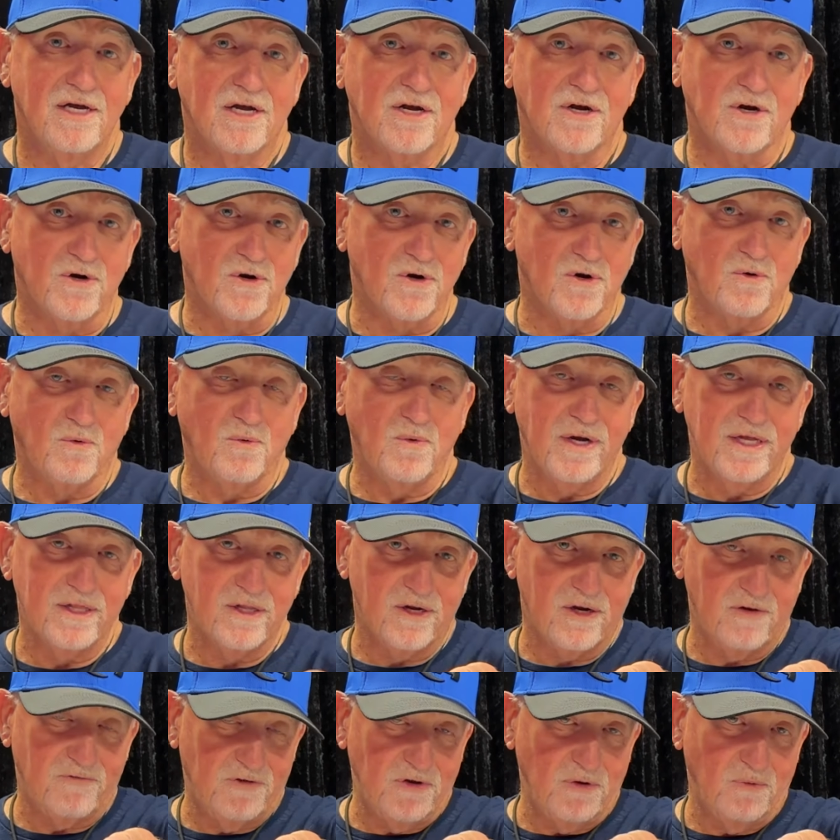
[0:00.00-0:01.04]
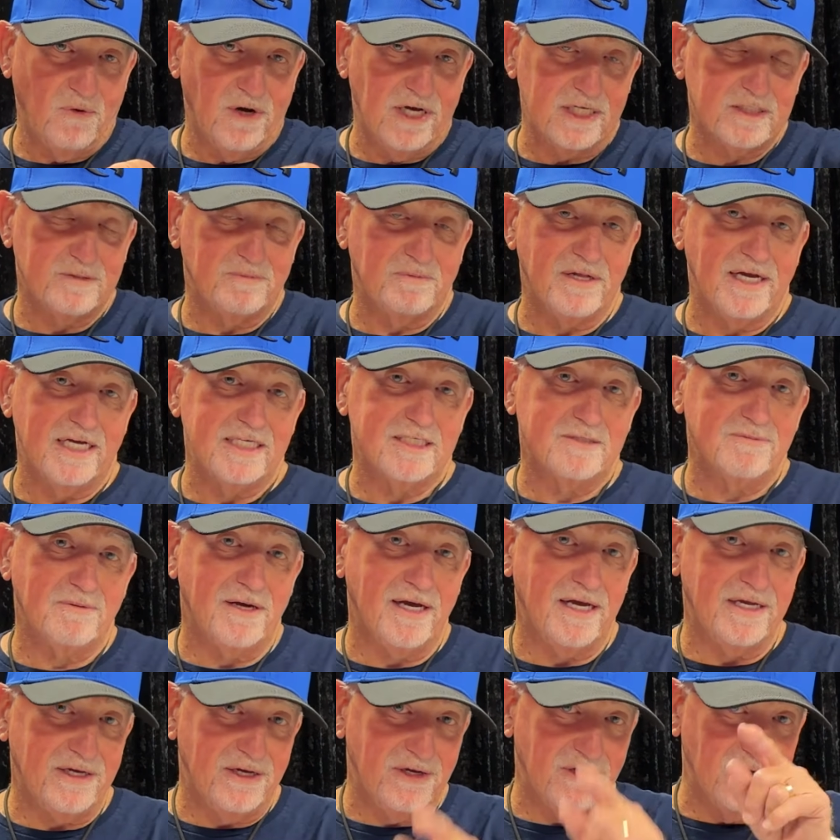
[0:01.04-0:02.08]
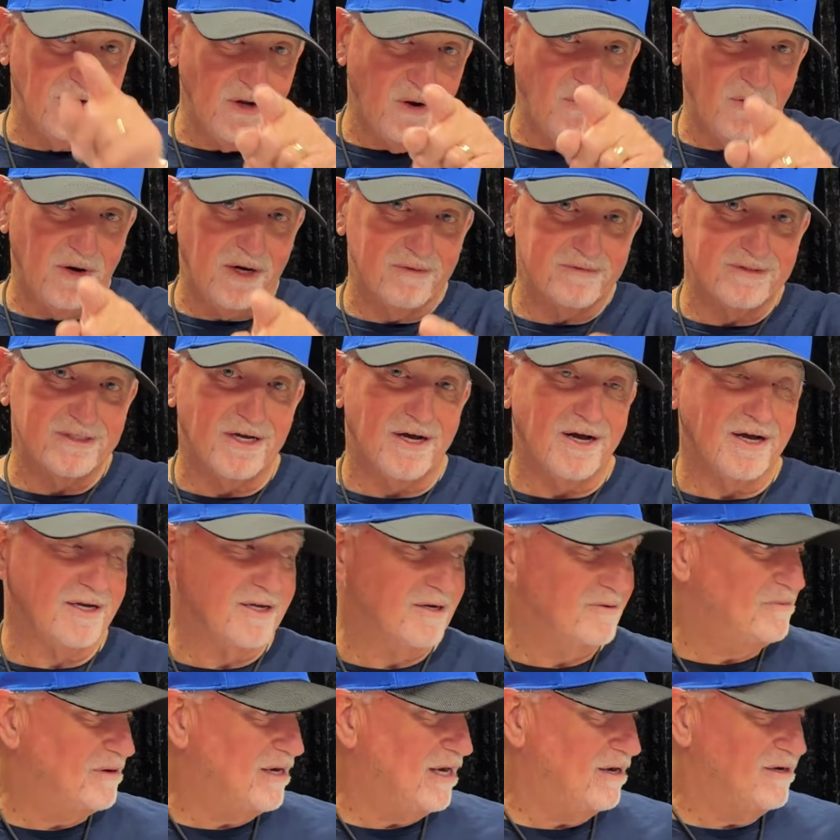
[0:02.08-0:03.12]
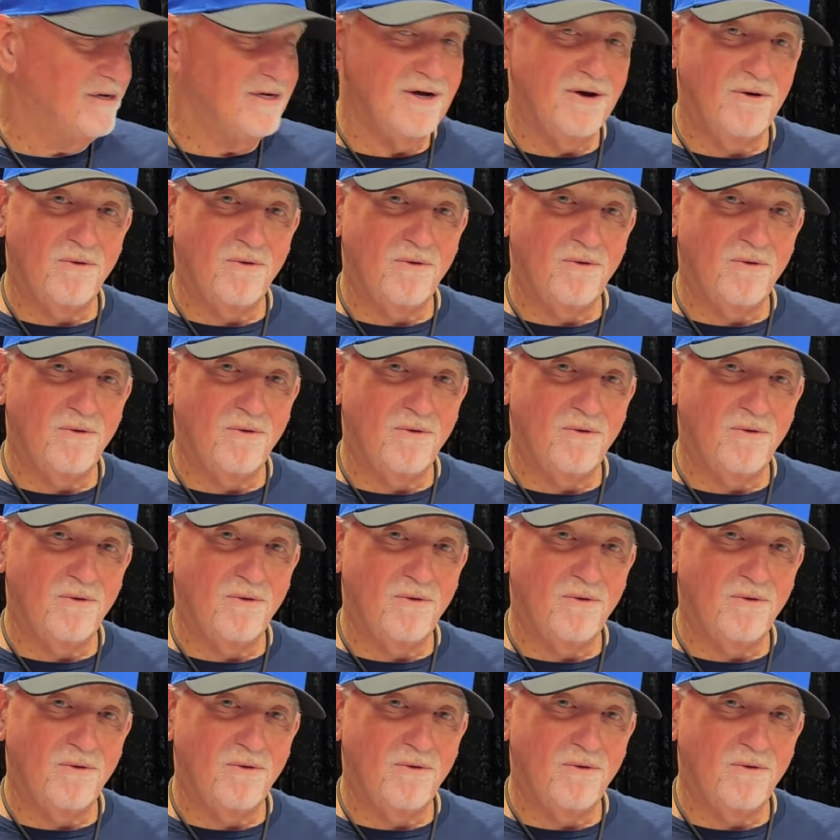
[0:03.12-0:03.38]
Kurt Weller, if you watch Blind Spot, you know what I'm talking about.